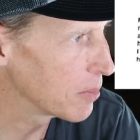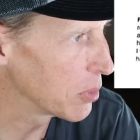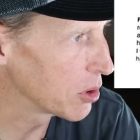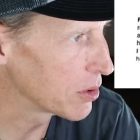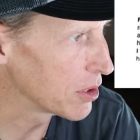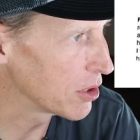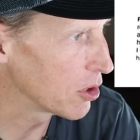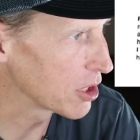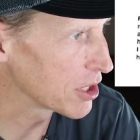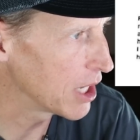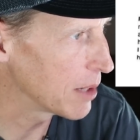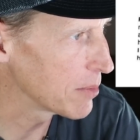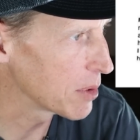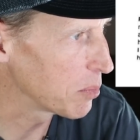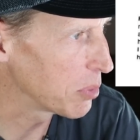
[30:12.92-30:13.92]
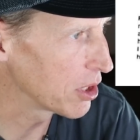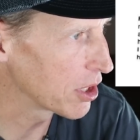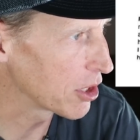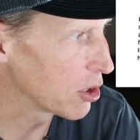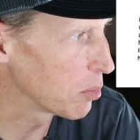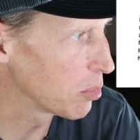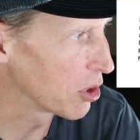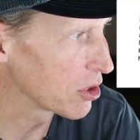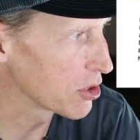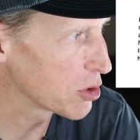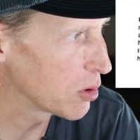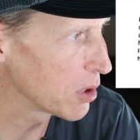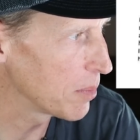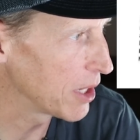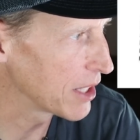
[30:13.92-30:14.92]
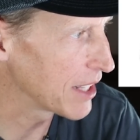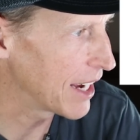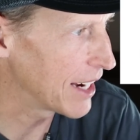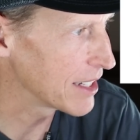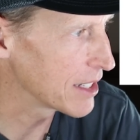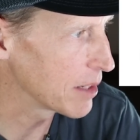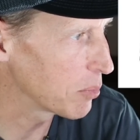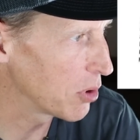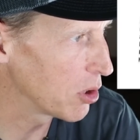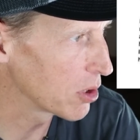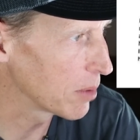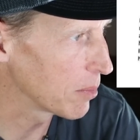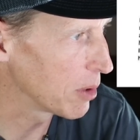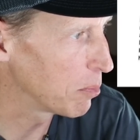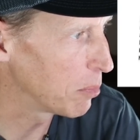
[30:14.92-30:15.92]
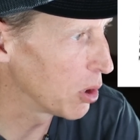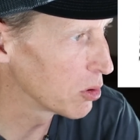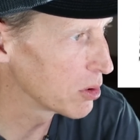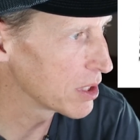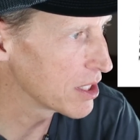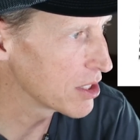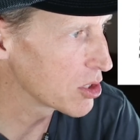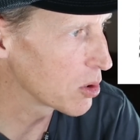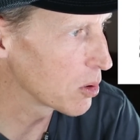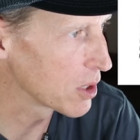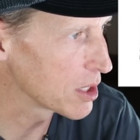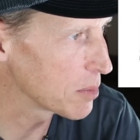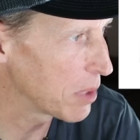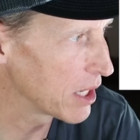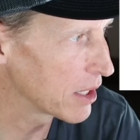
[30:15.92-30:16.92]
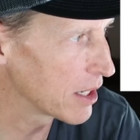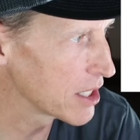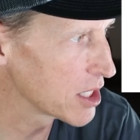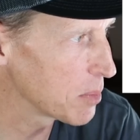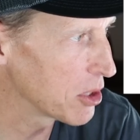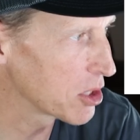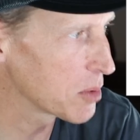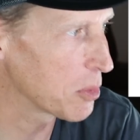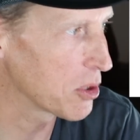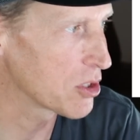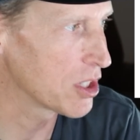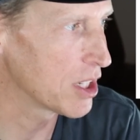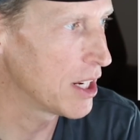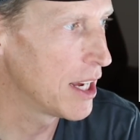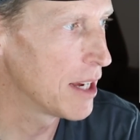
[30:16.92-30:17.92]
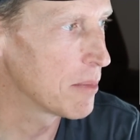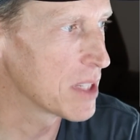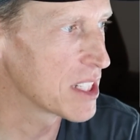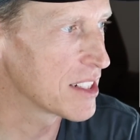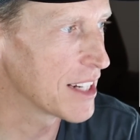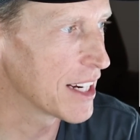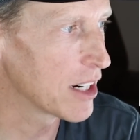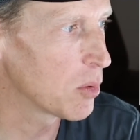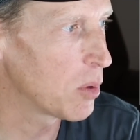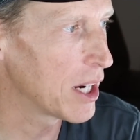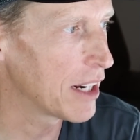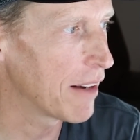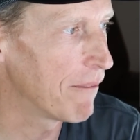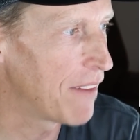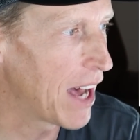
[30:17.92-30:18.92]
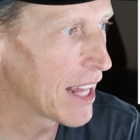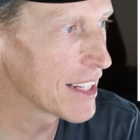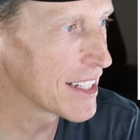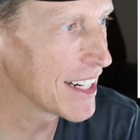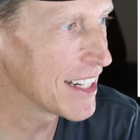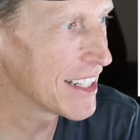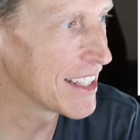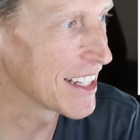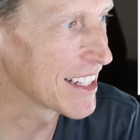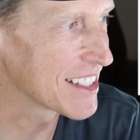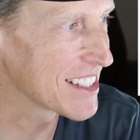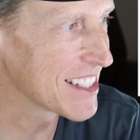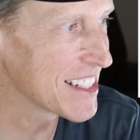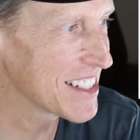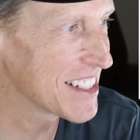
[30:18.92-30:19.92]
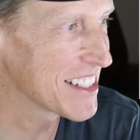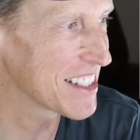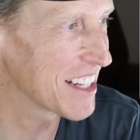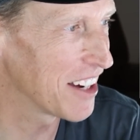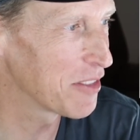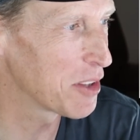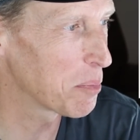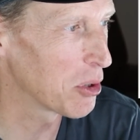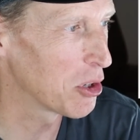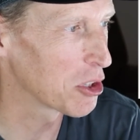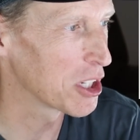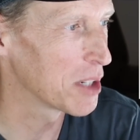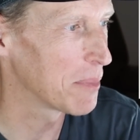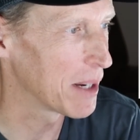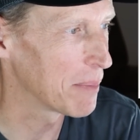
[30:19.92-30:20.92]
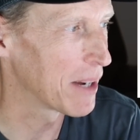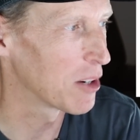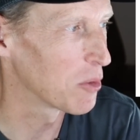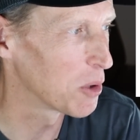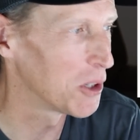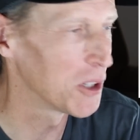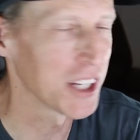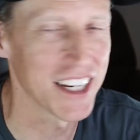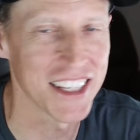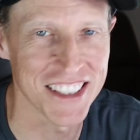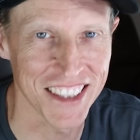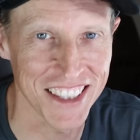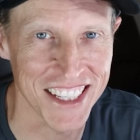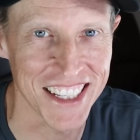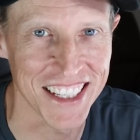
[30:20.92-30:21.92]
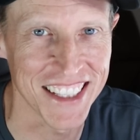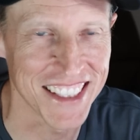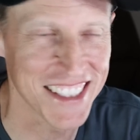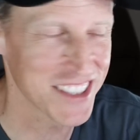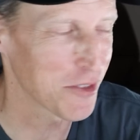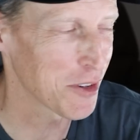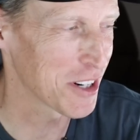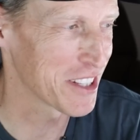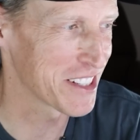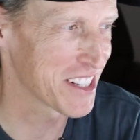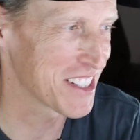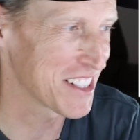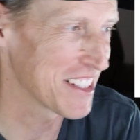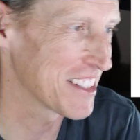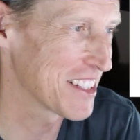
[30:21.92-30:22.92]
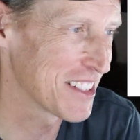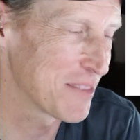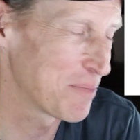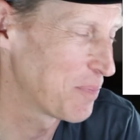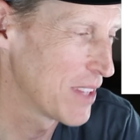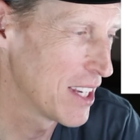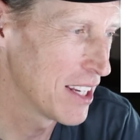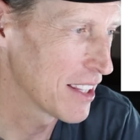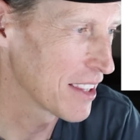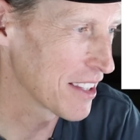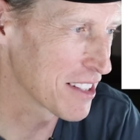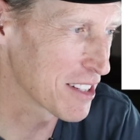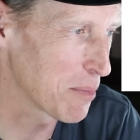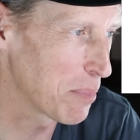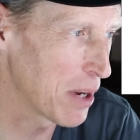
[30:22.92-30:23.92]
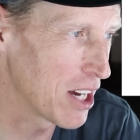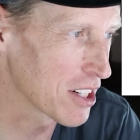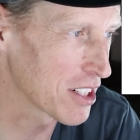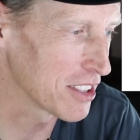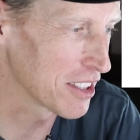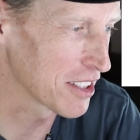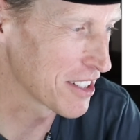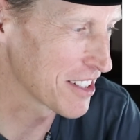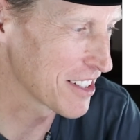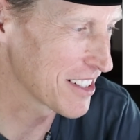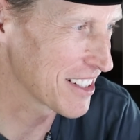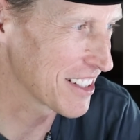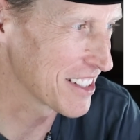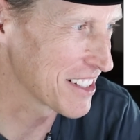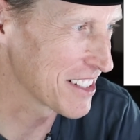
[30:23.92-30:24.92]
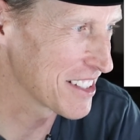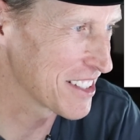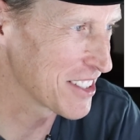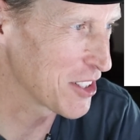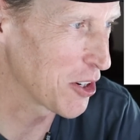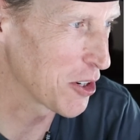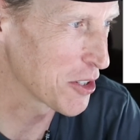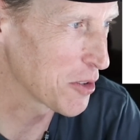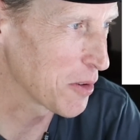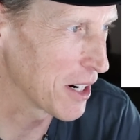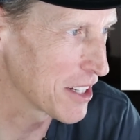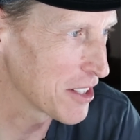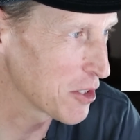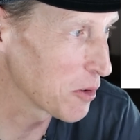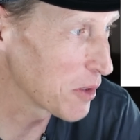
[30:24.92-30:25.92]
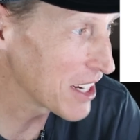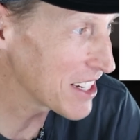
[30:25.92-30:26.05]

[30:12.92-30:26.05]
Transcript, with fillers: both the New York Times and Politico broke a story about the AATIP program. In both these stories, Pentagon spokesperson Ms. Dana White validated the existence of the program and my role as lead. This is where the, just the debacle just can, starts, right? So